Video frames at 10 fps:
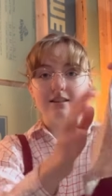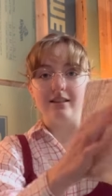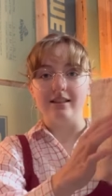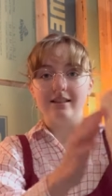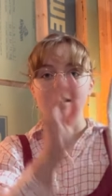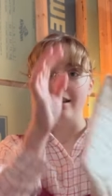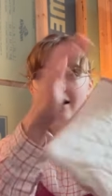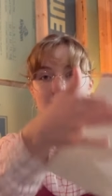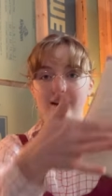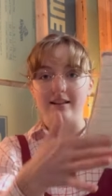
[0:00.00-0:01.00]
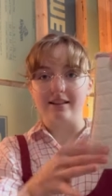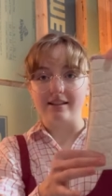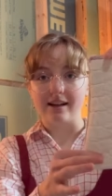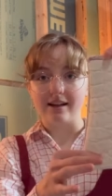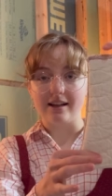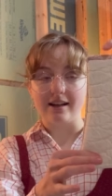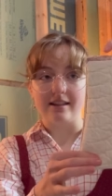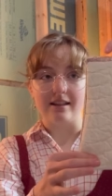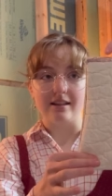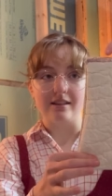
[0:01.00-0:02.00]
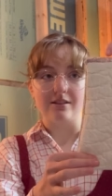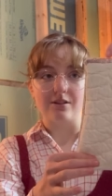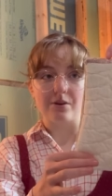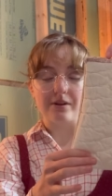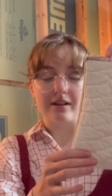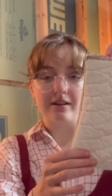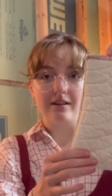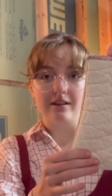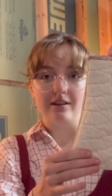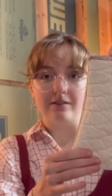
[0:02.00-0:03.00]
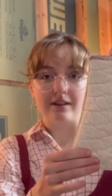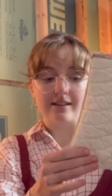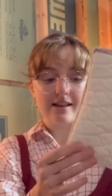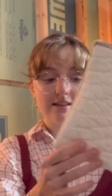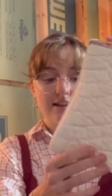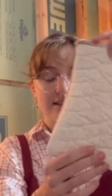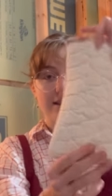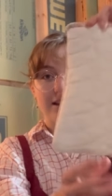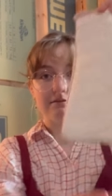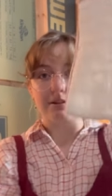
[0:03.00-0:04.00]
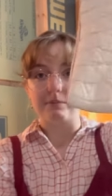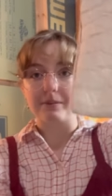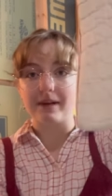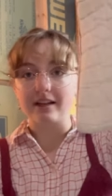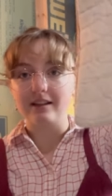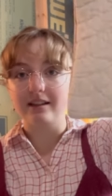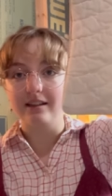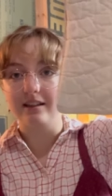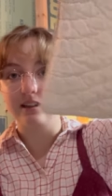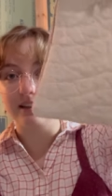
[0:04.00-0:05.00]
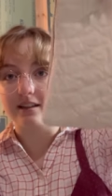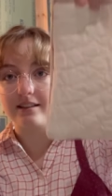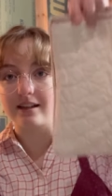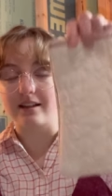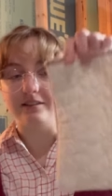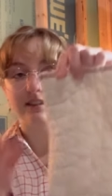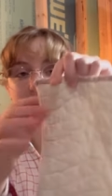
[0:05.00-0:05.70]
this on this side and then sewed it right sides together and then flipped it back inside out